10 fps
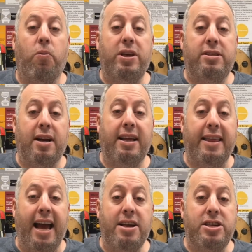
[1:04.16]
we study
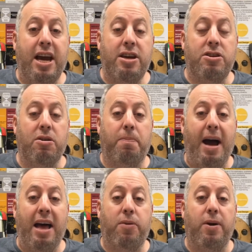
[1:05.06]
the educational
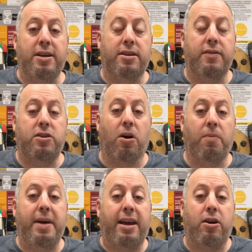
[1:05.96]
pathways of
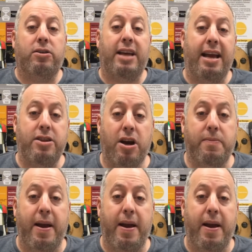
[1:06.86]
adult makers and young